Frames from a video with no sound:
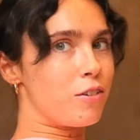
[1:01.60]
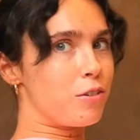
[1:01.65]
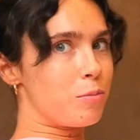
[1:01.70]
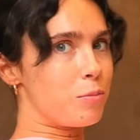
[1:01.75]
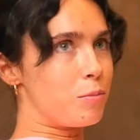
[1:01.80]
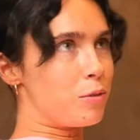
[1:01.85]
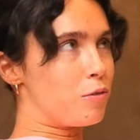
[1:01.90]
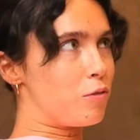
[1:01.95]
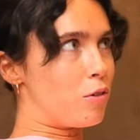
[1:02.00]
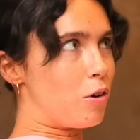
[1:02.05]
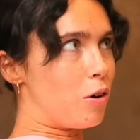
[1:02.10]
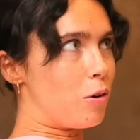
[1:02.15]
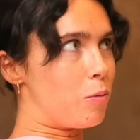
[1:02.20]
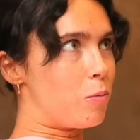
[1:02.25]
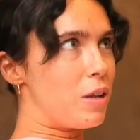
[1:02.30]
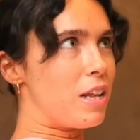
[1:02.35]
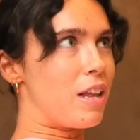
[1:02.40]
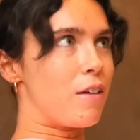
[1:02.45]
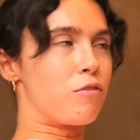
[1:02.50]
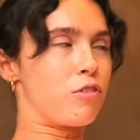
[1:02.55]
done before.
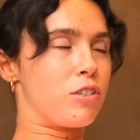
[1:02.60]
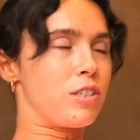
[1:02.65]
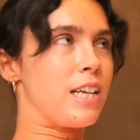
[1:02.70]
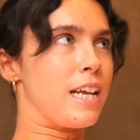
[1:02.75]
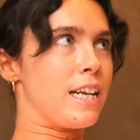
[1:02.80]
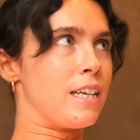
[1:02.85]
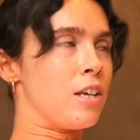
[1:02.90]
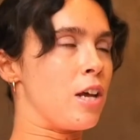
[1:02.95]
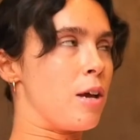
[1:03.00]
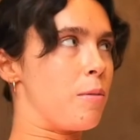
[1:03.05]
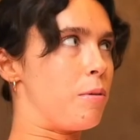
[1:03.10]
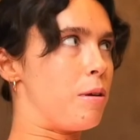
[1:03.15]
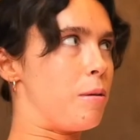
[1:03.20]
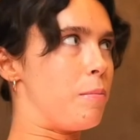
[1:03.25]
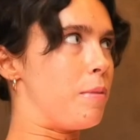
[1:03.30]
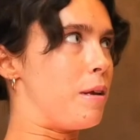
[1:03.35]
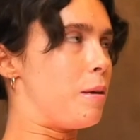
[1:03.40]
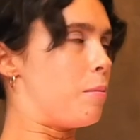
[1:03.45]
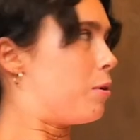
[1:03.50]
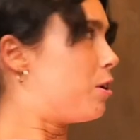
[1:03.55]
Well, I've stayed in an
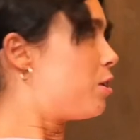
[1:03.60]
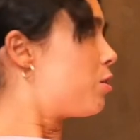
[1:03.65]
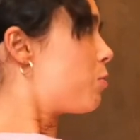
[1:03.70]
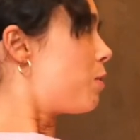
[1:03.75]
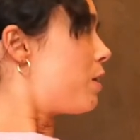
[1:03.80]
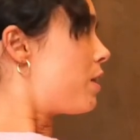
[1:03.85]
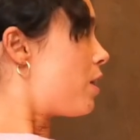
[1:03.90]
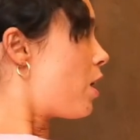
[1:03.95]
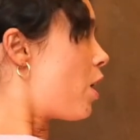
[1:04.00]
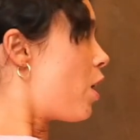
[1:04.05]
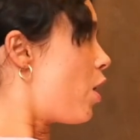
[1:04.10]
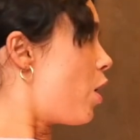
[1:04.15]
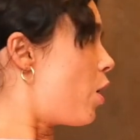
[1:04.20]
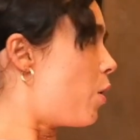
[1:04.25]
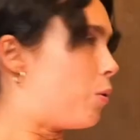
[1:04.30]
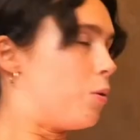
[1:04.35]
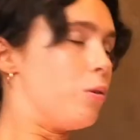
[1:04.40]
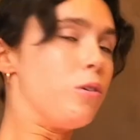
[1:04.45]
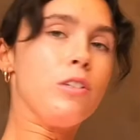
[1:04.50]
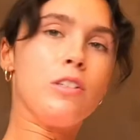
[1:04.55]
Airbnb, but it's with a
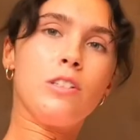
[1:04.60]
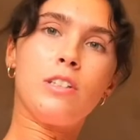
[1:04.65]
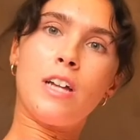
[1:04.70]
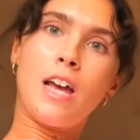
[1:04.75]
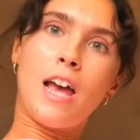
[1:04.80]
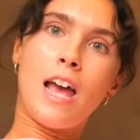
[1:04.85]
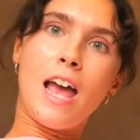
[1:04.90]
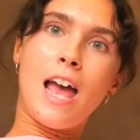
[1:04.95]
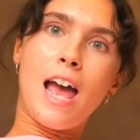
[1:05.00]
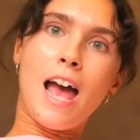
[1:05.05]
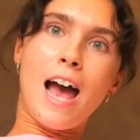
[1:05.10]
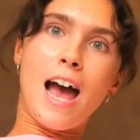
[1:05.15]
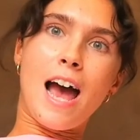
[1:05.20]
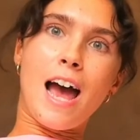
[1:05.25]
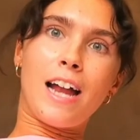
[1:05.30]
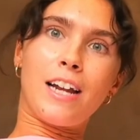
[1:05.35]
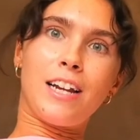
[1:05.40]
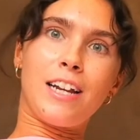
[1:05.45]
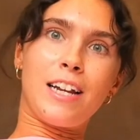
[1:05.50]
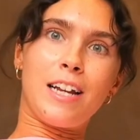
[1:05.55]
host.
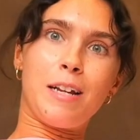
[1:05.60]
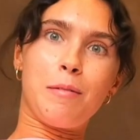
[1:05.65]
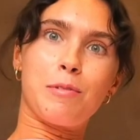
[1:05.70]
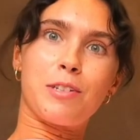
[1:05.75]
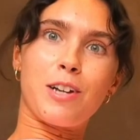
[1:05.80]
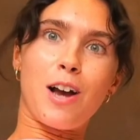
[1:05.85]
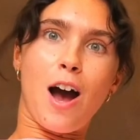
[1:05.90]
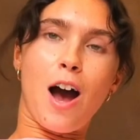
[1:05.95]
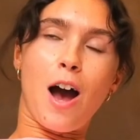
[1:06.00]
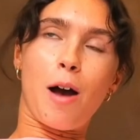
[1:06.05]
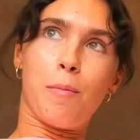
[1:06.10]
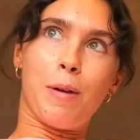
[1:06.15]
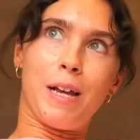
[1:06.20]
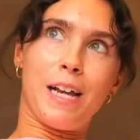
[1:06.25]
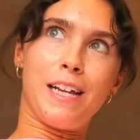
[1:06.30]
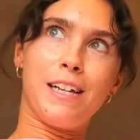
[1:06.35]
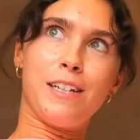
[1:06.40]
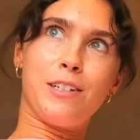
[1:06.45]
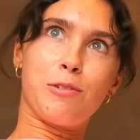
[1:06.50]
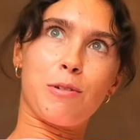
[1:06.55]
And her name's
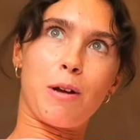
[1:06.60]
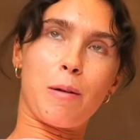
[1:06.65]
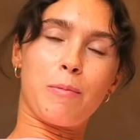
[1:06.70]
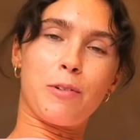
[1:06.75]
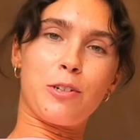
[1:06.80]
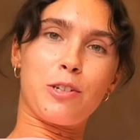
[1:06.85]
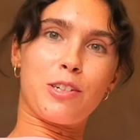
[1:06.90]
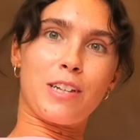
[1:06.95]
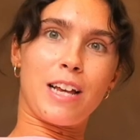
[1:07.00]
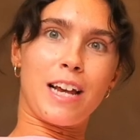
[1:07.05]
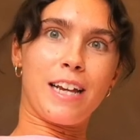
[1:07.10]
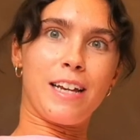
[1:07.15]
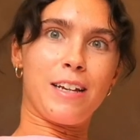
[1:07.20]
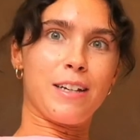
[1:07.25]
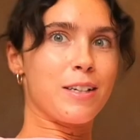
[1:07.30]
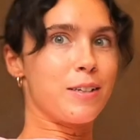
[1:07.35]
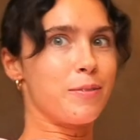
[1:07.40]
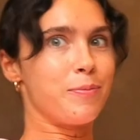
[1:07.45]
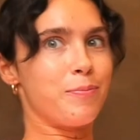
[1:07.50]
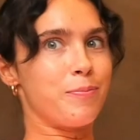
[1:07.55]
Carly, so I'm just
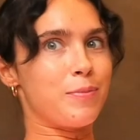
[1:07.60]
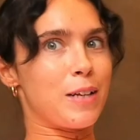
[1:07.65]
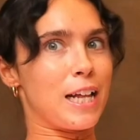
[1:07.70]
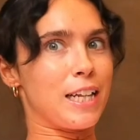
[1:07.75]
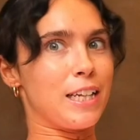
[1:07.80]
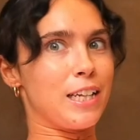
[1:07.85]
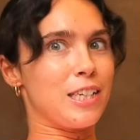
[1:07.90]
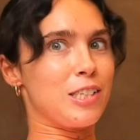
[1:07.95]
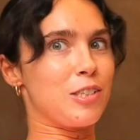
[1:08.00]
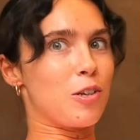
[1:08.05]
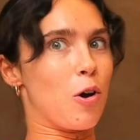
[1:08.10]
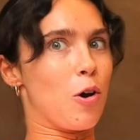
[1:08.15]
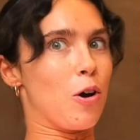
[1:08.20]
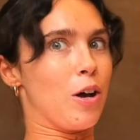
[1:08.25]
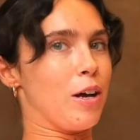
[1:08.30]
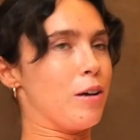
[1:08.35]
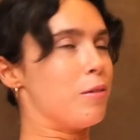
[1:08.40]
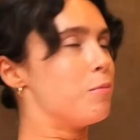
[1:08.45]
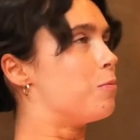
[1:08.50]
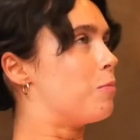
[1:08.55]
like her little
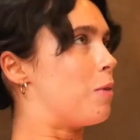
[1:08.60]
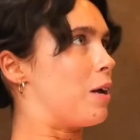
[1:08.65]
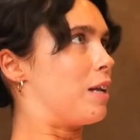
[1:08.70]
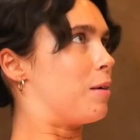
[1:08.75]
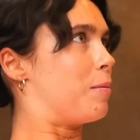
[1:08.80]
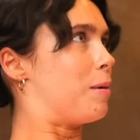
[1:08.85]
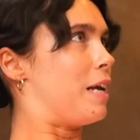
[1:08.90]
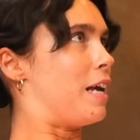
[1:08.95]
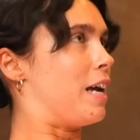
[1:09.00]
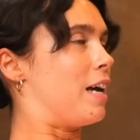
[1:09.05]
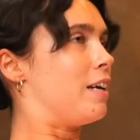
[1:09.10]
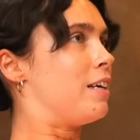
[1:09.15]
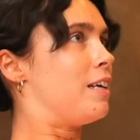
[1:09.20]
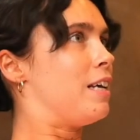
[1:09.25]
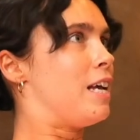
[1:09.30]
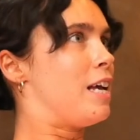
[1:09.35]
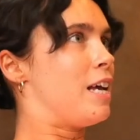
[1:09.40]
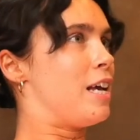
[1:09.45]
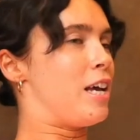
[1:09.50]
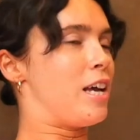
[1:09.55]
daughter while I'm here.
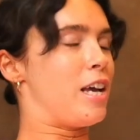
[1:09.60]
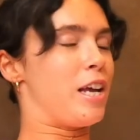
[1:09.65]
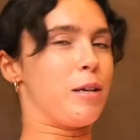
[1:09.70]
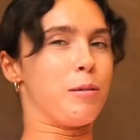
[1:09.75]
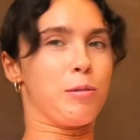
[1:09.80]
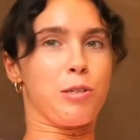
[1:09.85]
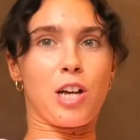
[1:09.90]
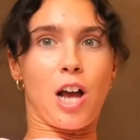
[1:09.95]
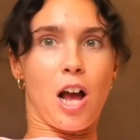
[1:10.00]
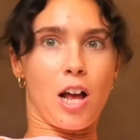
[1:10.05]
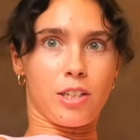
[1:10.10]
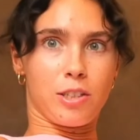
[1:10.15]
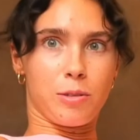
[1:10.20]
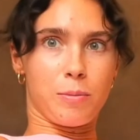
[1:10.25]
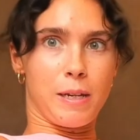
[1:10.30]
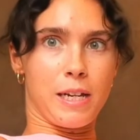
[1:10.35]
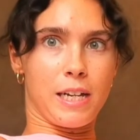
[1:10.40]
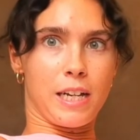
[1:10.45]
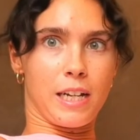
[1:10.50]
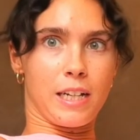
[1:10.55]
And she can't
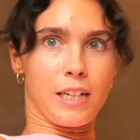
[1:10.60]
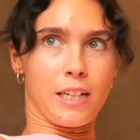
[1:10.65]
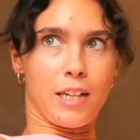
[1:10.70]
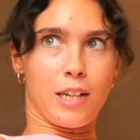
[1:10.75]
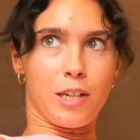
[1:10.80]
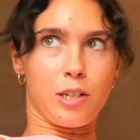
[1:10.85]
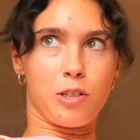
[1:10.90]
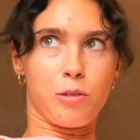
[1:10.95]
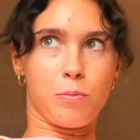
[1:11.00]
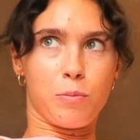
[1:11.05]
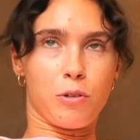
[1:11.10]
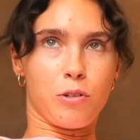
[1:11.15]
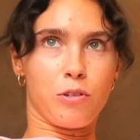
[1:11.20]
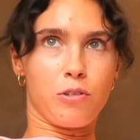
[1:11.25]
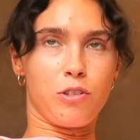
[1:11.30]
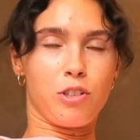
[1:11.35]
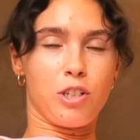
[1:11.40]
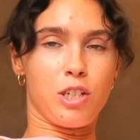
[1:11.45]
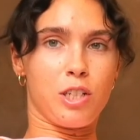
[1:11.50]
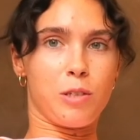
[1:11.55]
speak English,
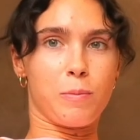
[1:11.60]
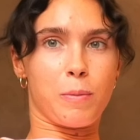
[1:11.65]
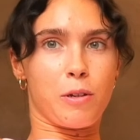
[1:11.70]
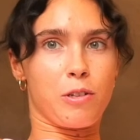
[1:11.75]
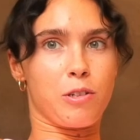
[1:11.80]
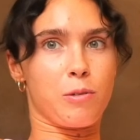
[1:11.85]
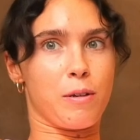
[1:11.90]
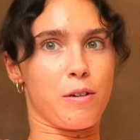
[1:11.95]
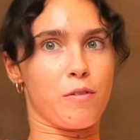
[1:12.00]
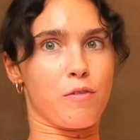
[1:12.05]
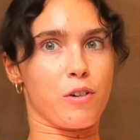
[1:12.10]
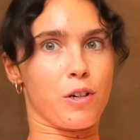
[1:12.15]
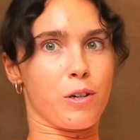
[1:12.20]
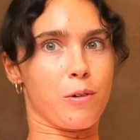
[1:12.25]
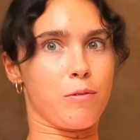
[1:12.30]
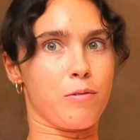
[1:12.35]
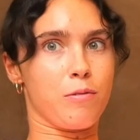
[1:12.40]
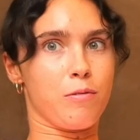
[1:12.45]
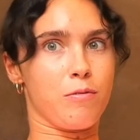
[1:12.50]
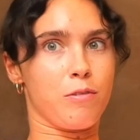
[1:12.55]
but she spoke to me
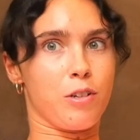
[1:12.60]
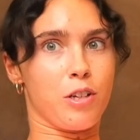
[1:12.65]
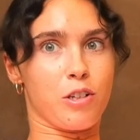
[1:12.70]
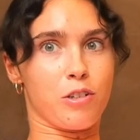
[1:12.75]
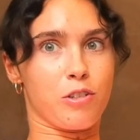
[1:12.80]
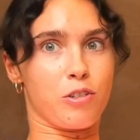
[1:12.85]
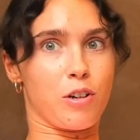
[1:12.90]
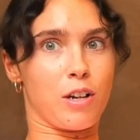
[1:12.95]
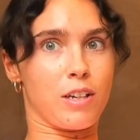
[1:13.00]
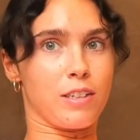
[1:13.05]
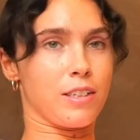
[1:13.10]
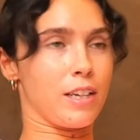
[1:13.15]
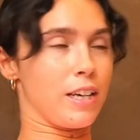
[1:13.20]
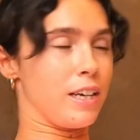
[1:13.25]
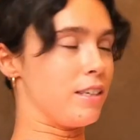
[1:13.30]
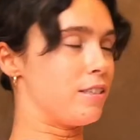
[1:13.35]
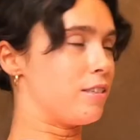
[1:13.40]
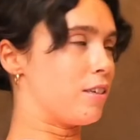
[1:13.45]
through Google Translate.